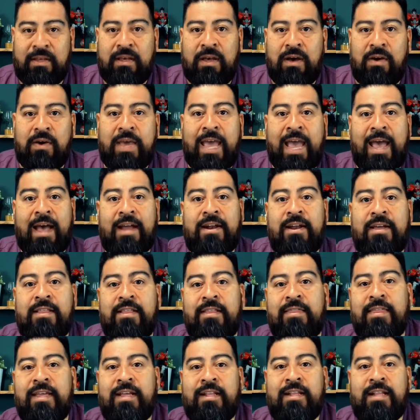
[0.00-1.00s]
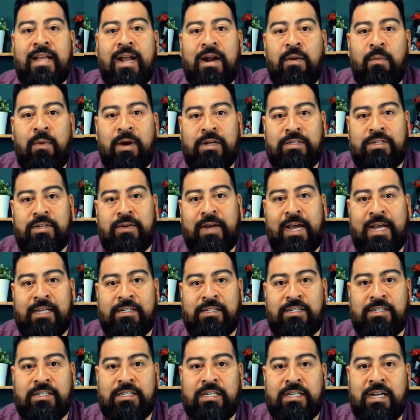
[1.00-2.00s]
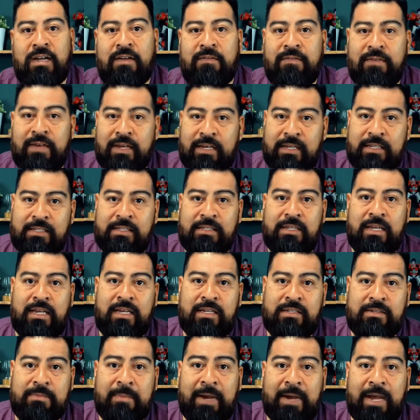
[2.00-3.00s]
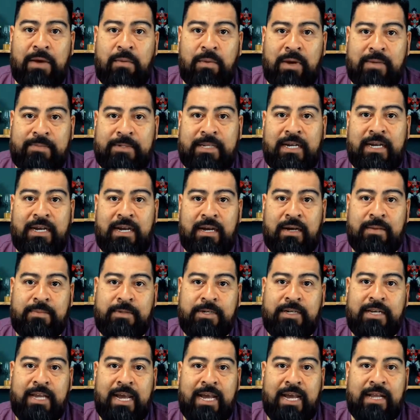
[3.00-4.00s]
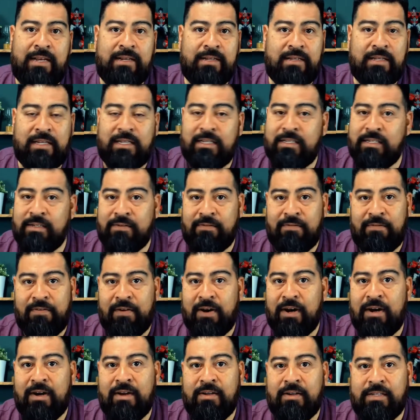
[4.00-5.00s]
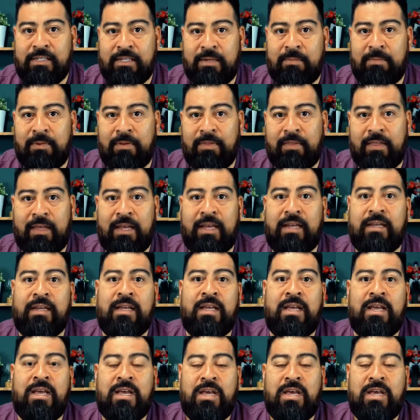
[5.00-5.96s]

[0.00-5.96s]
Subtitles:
Okay, another thing that I want you to ask yourself is my website up to date? This is a very simple thing.